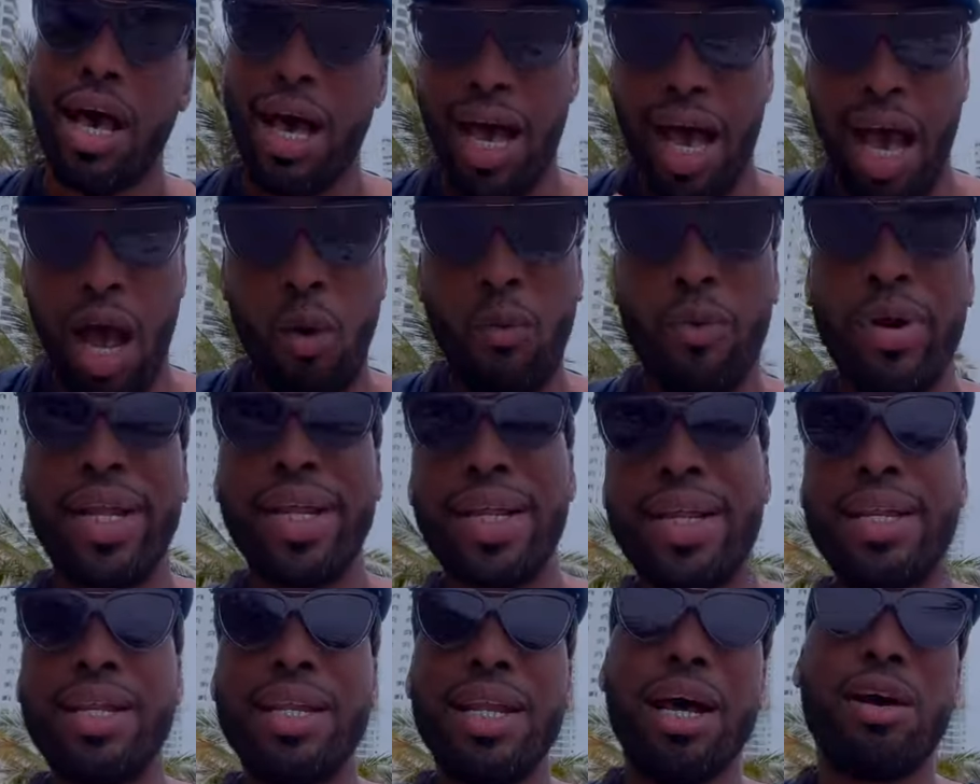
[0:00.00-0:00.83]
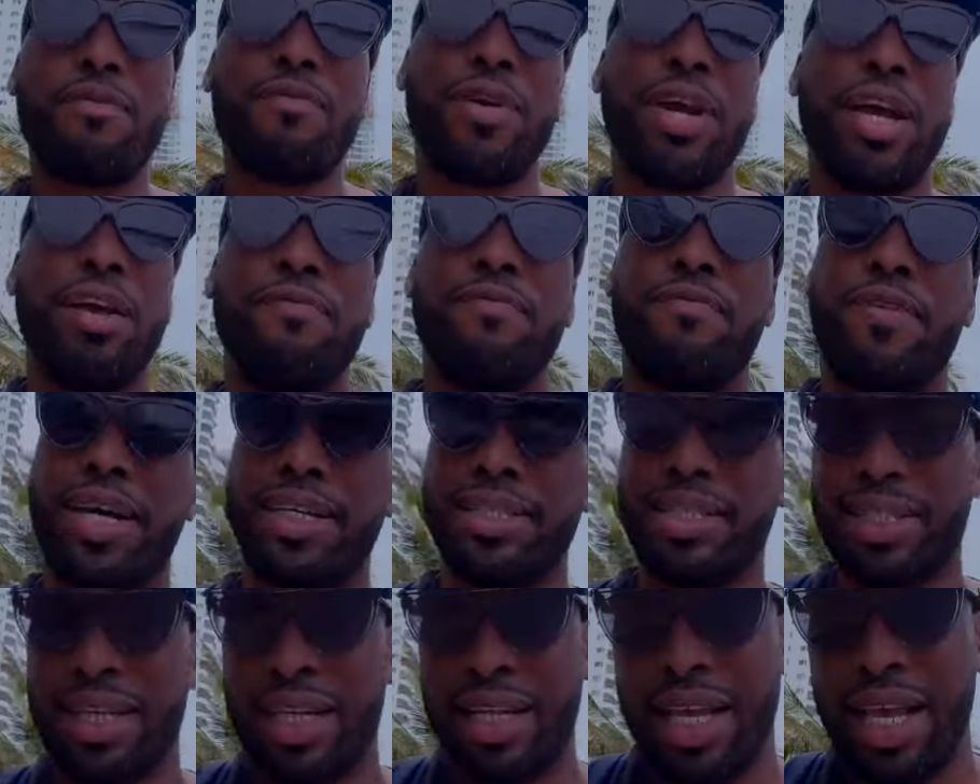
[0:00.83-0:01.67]
I would have never
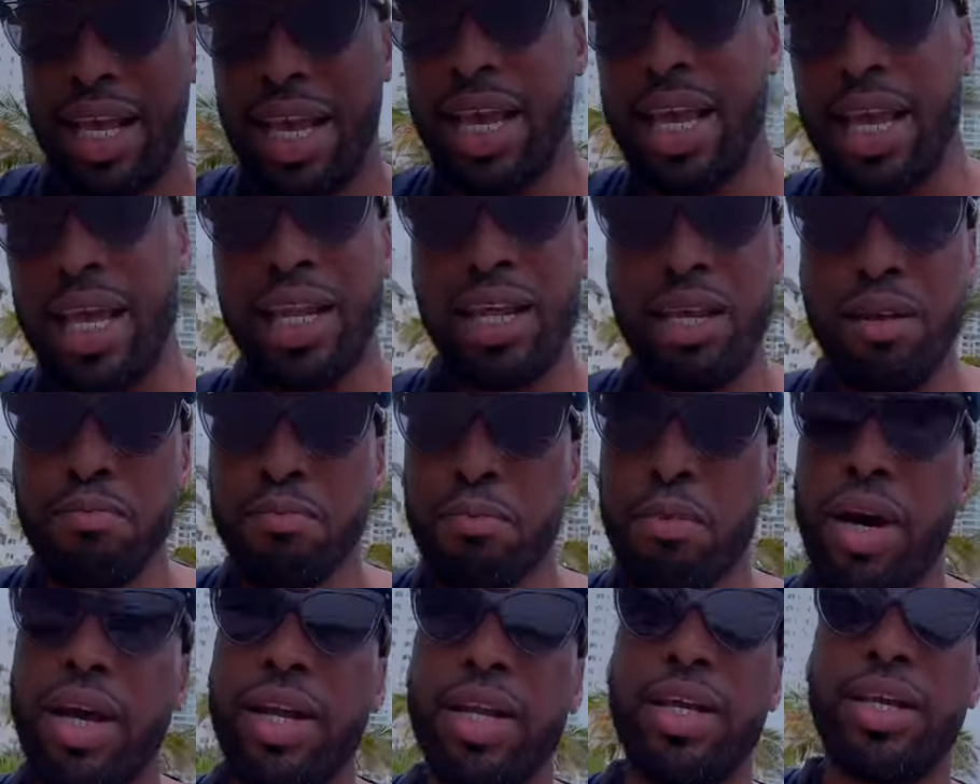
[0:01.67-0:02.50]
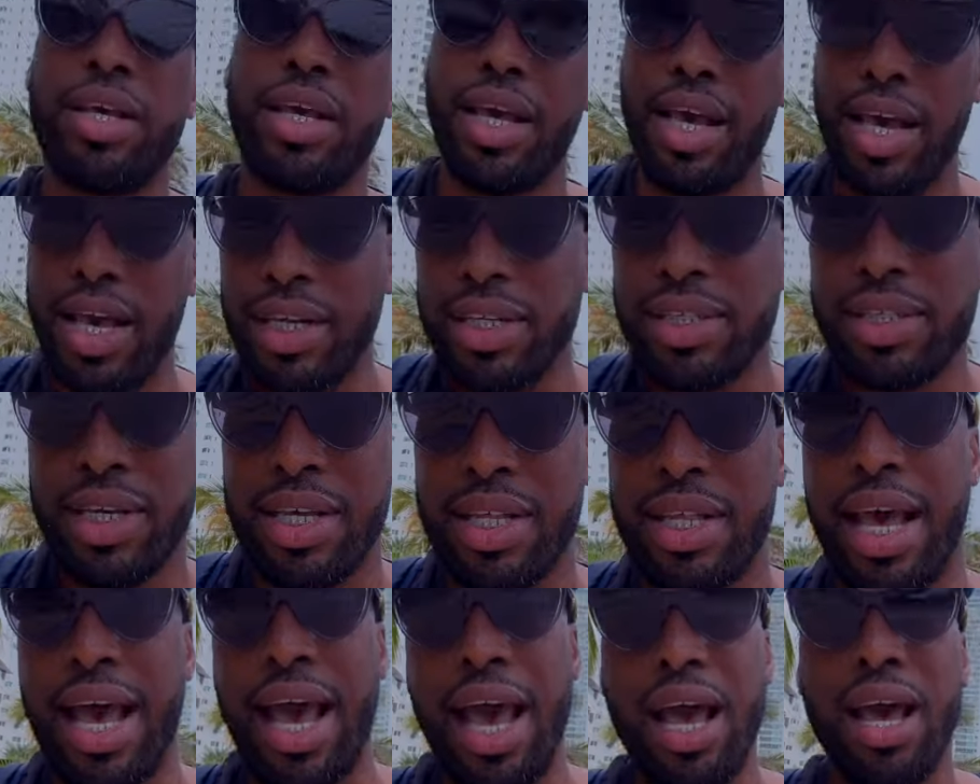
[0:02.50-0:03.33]
invested any money into
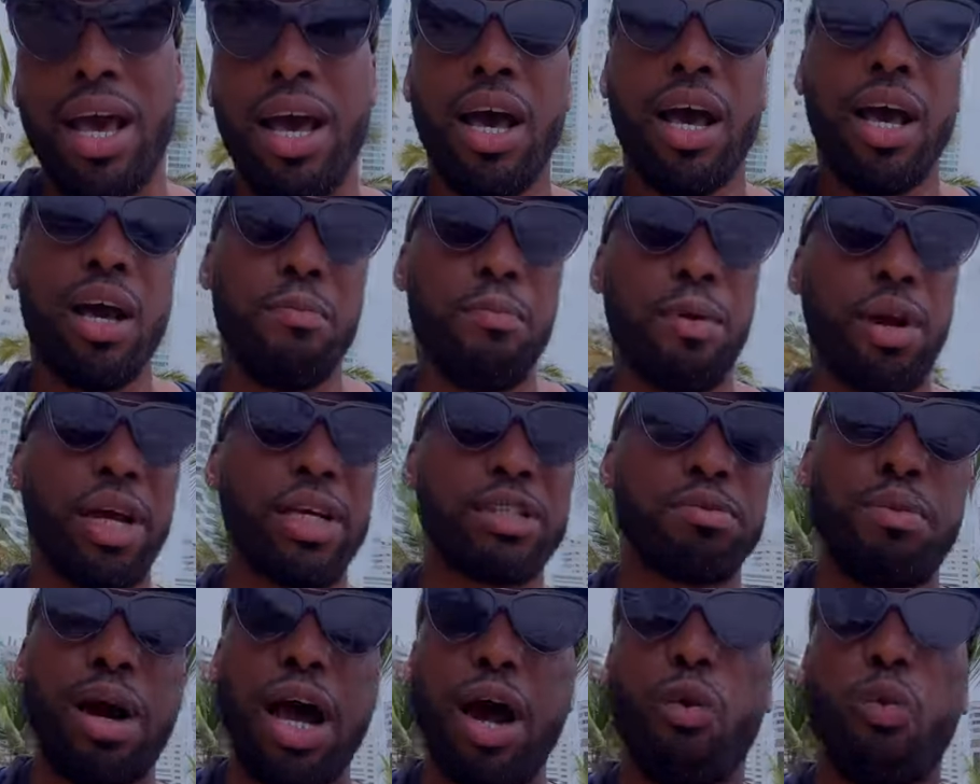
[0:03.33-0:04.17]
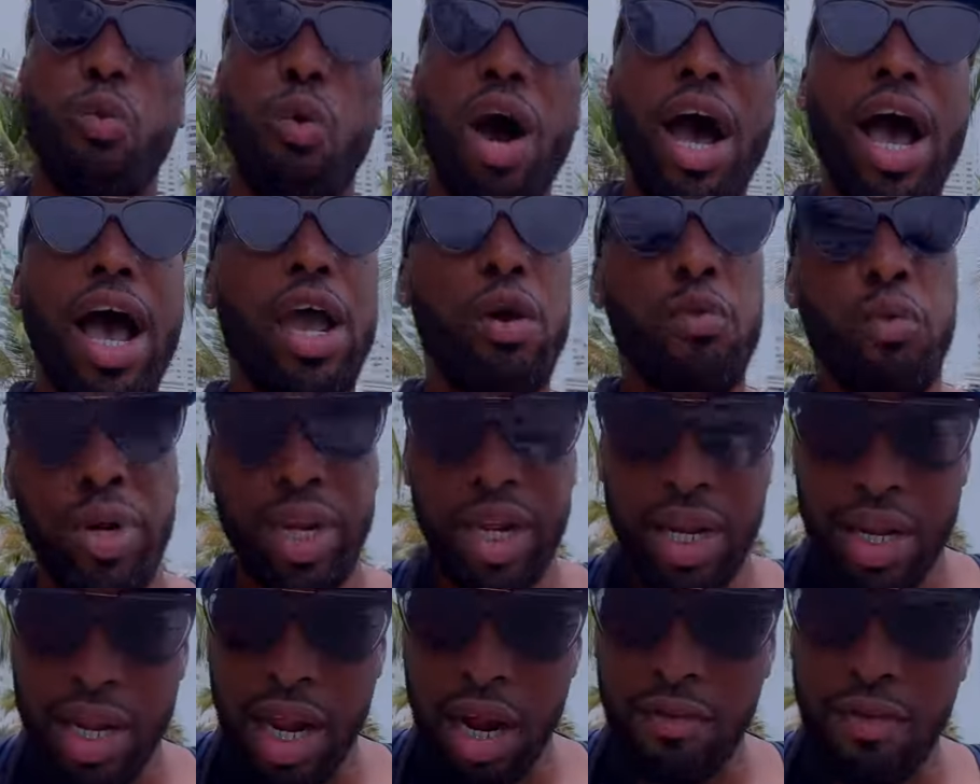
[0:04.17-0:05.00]
that because my why would have
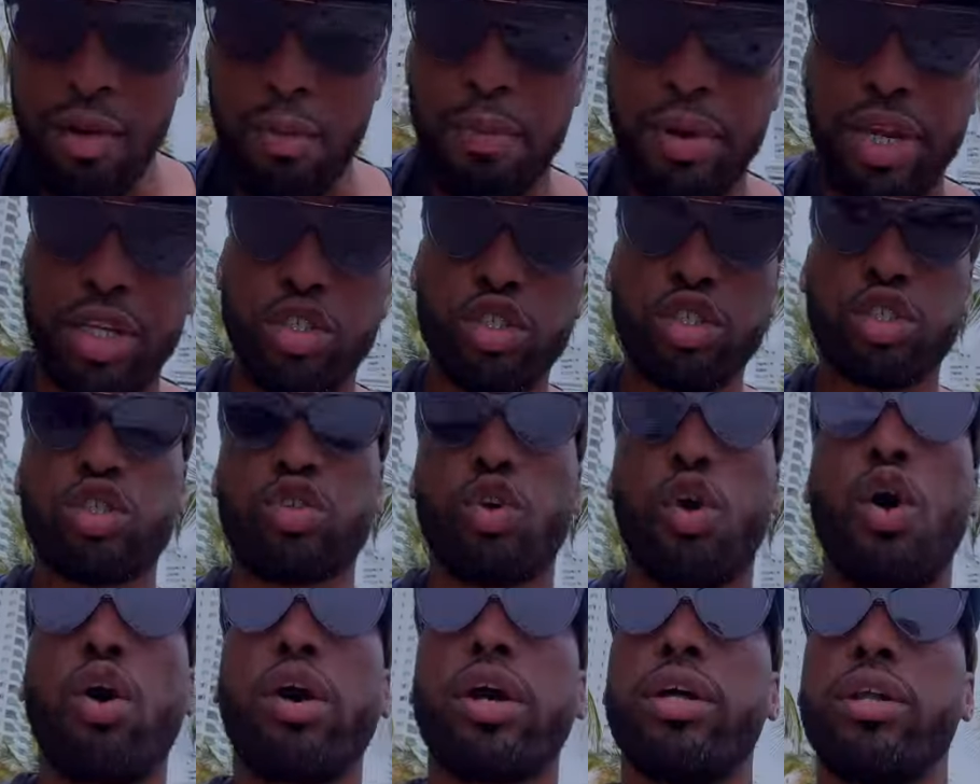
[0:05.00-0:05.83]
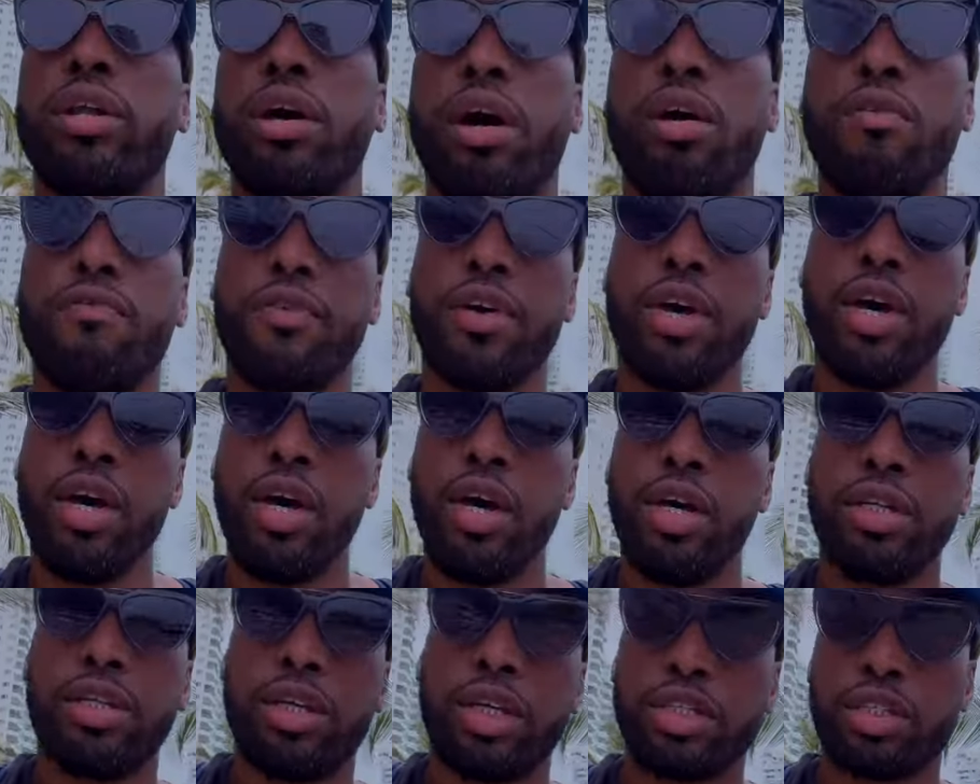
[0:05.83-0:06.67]
never been strong enough
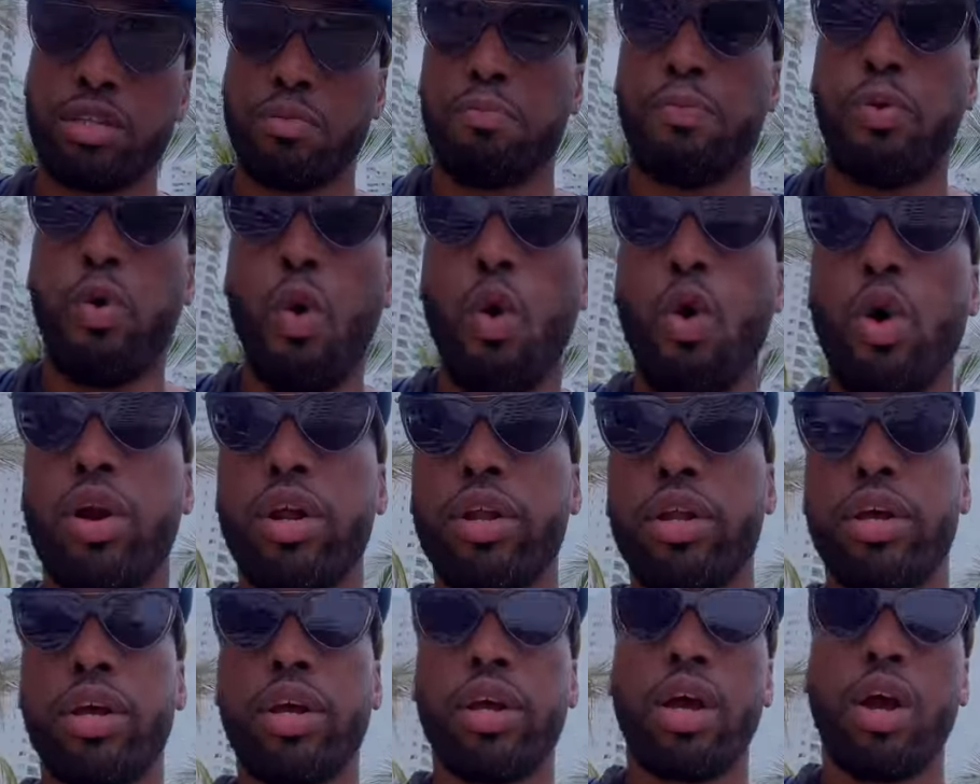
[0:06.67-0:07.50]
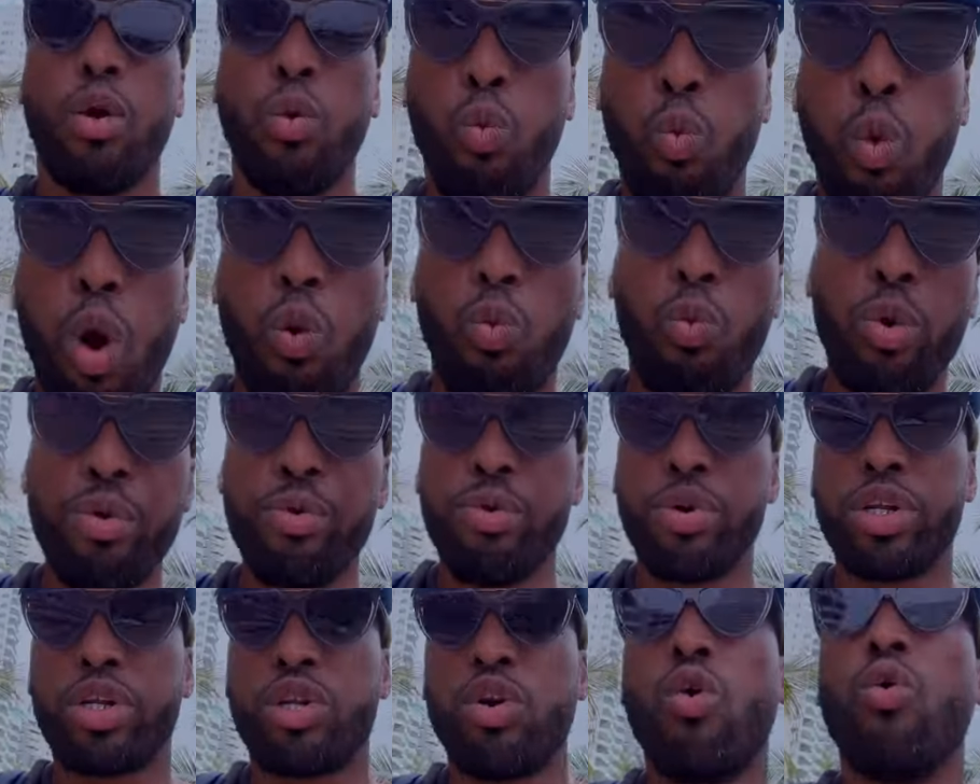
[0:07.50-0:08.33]
to support what we
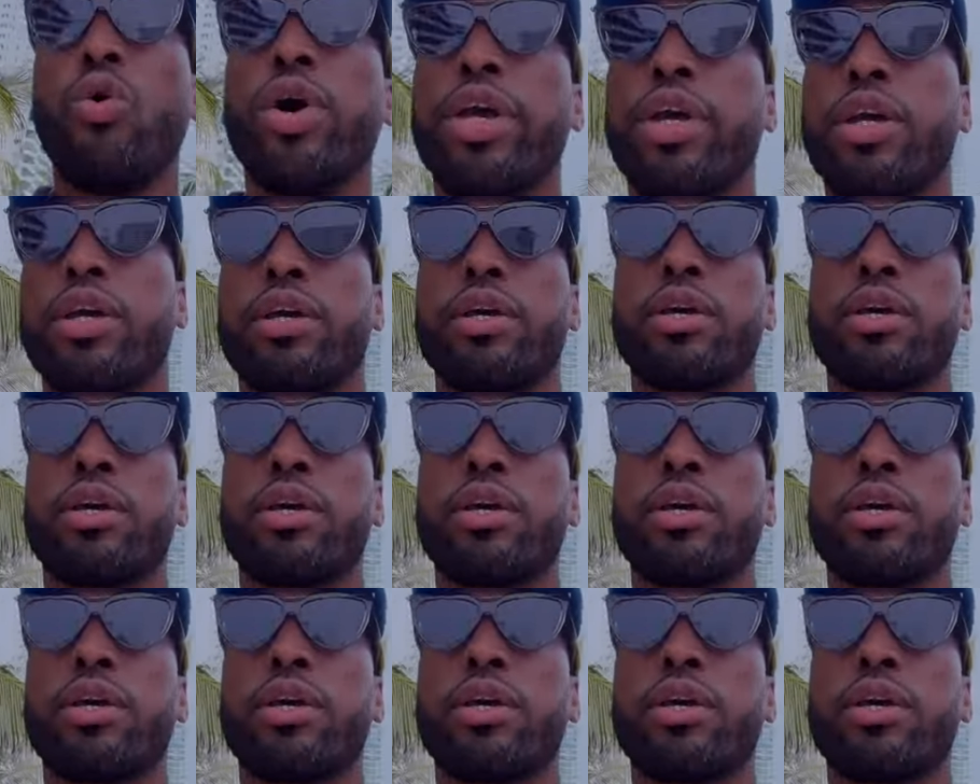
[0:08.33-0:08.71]
were doing.